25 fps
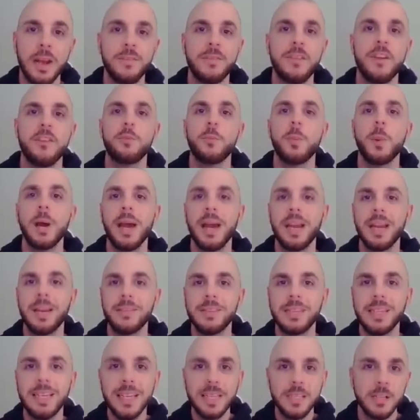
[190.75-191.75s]
I've never bought
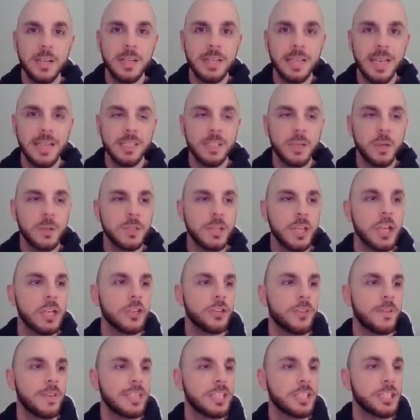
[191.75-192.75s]
NFTs on Tezos.
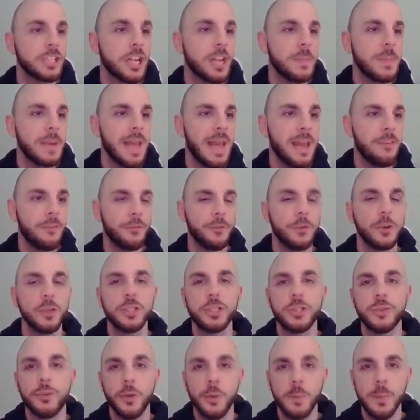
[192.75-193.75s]
So this is going to be a
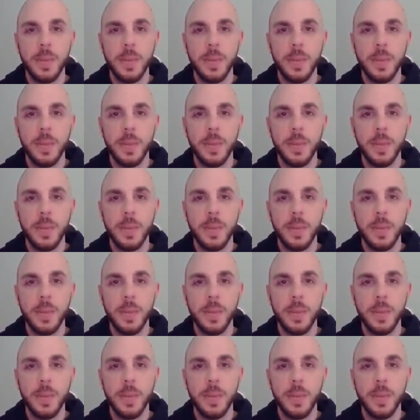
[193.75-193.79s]
first for